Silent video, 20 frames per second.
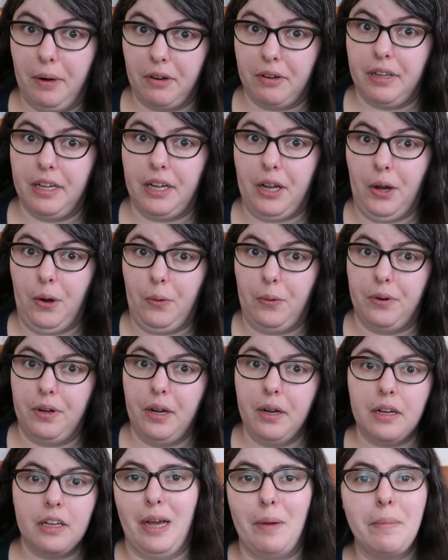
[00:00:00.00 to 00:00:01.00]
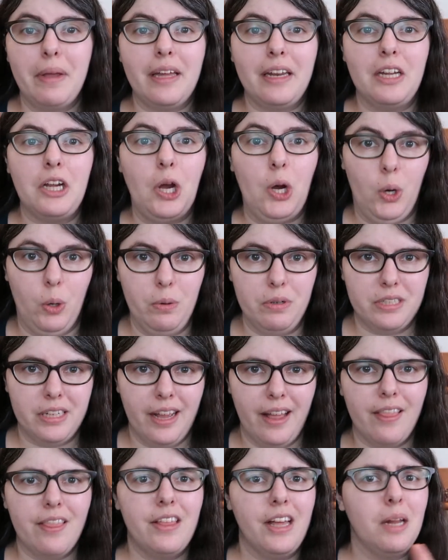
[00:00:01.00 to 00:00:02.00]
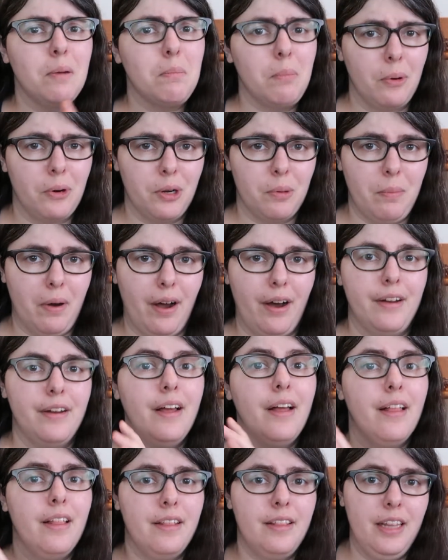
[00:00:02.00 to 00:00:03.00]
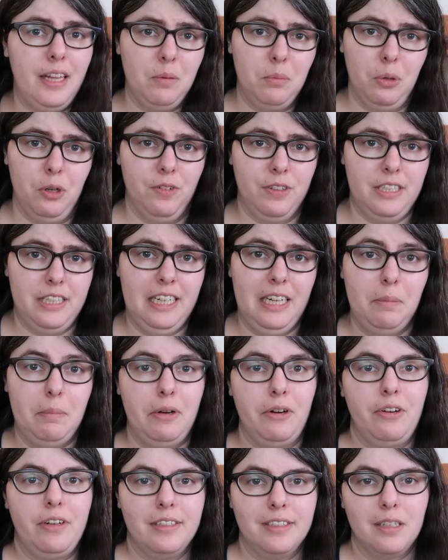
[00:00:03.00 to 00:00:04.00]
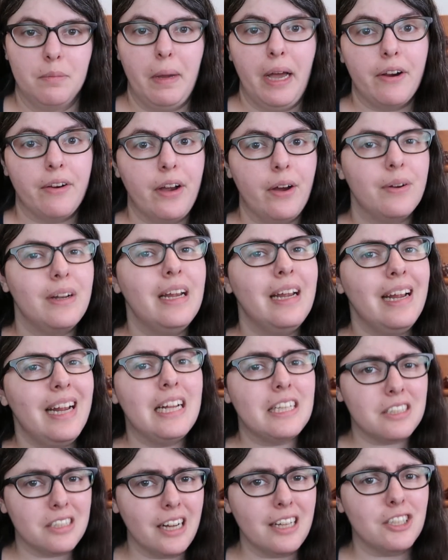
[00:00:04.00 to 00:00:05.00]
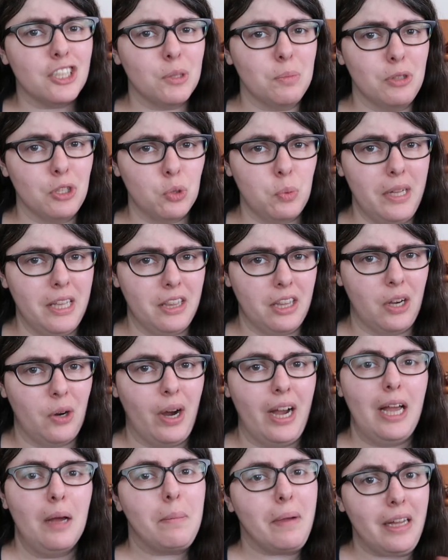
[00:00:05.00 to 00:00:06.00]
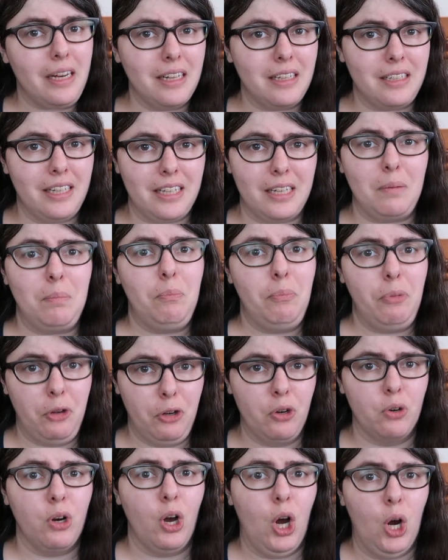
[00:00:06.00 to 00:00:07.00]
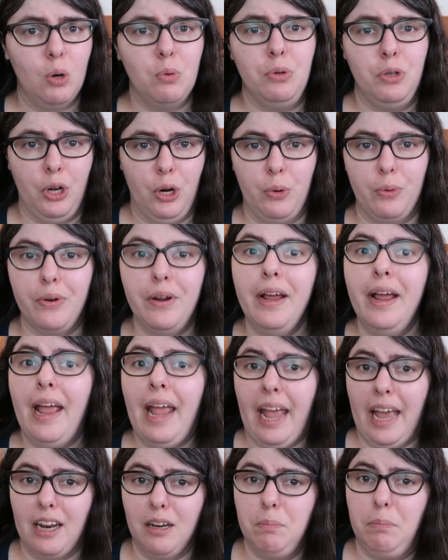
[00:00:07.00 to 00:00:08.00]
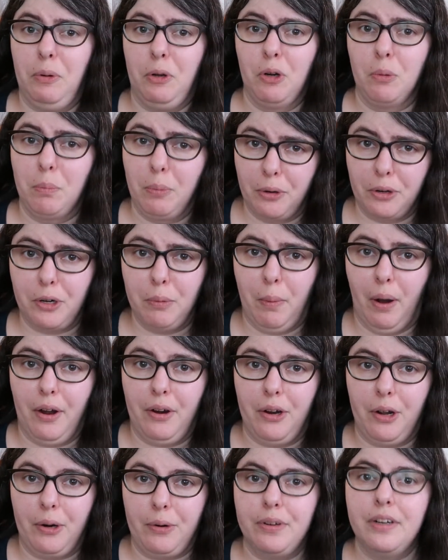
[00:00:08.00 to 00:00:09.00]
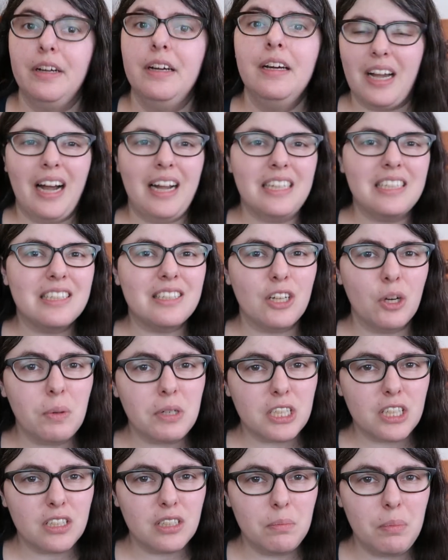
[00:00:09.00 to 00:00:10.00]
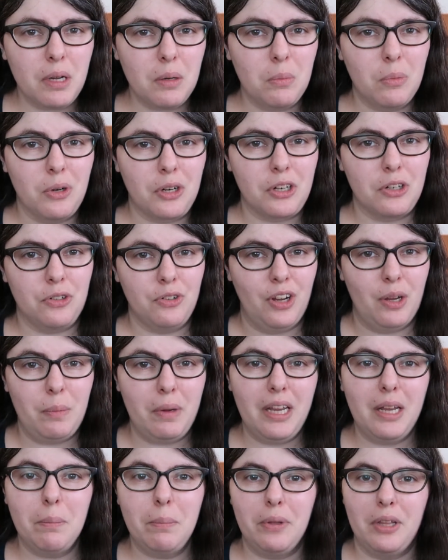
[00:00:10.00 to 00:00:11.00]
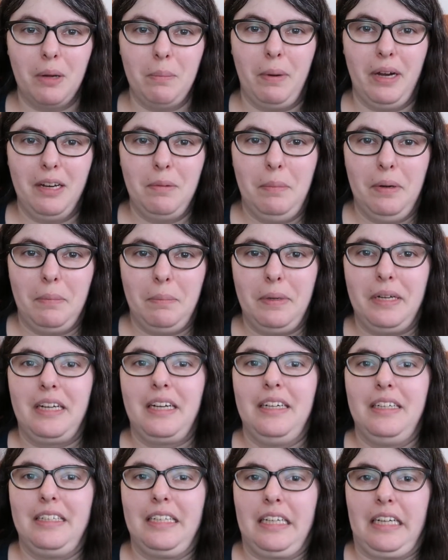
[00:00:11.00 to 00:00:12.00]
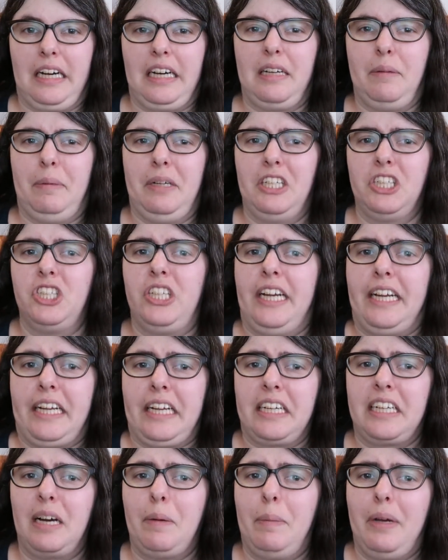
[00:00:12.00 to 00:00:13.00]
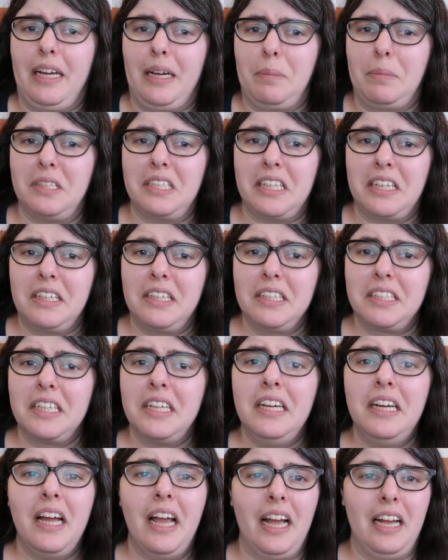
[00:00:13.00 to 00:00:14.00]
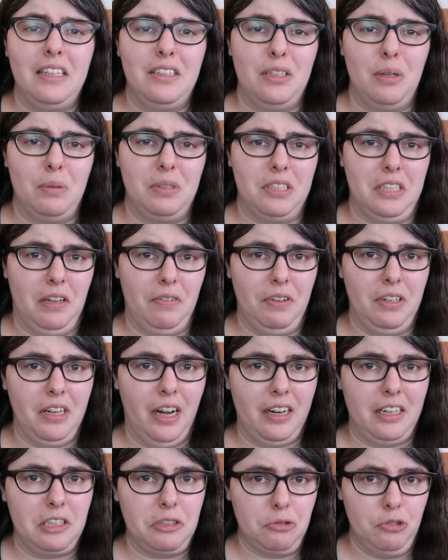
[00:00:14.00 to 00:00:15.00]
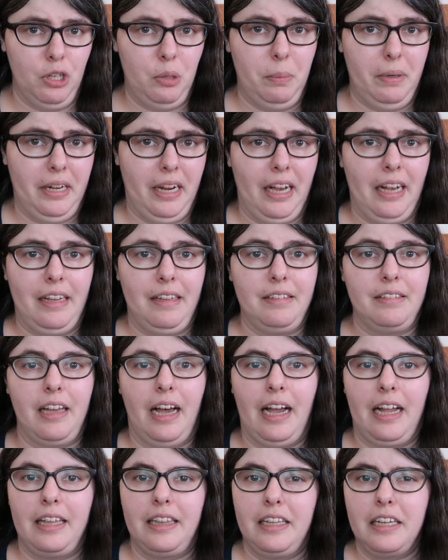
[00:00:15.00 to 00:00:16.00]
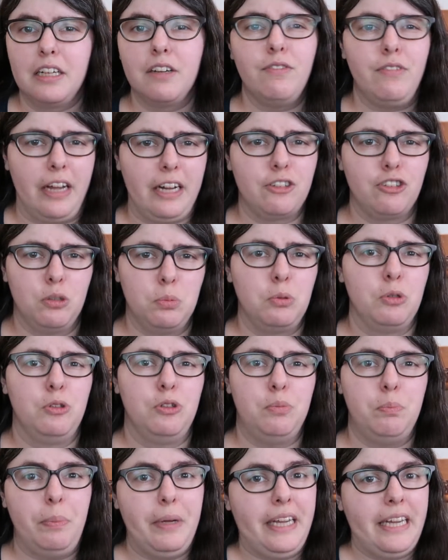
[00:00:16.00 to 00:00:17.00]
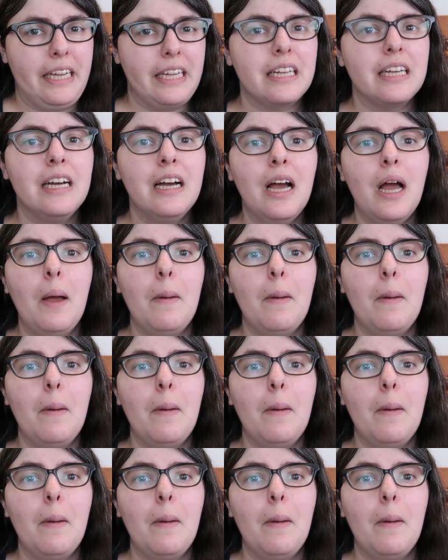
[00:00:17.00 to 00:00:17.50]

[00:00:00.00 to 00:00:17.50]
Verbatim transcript: better like oat. I'm getting oat, then bergamot, then more of a tea bitterness in the background. It's not super sweet though. I am getting like a pure oat note and a pure bergamot note. I still wish it was a bit more creamy, but that might have been because it got a bit shaken coming upstairs, and so it's definitely not as creamy as I think of Nitro Brews being,